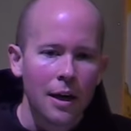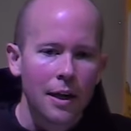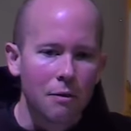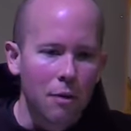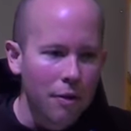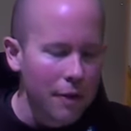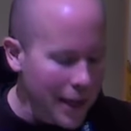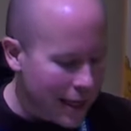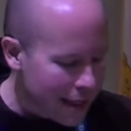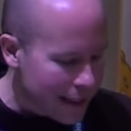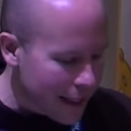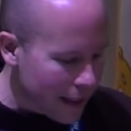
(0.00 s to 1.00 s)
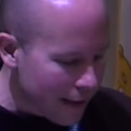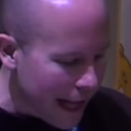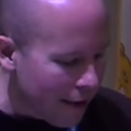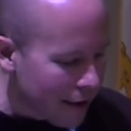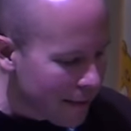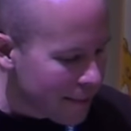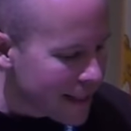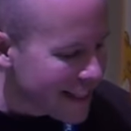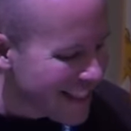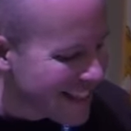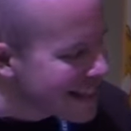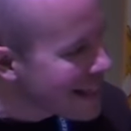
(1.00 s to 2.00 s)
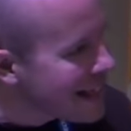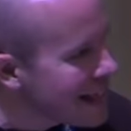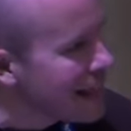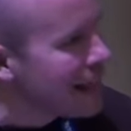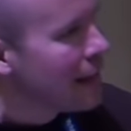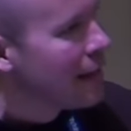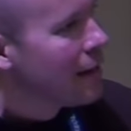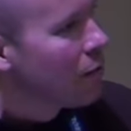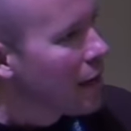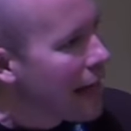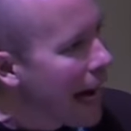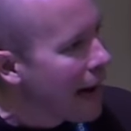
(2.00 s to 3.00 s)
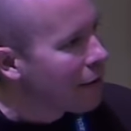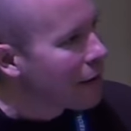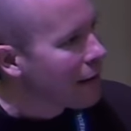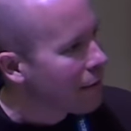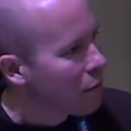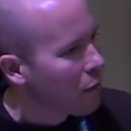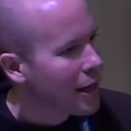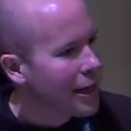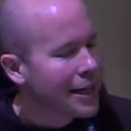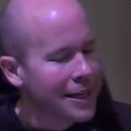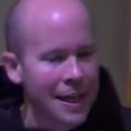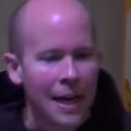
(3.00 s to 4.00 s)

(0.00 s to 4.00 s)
were things that allowed him to see reality for what it is.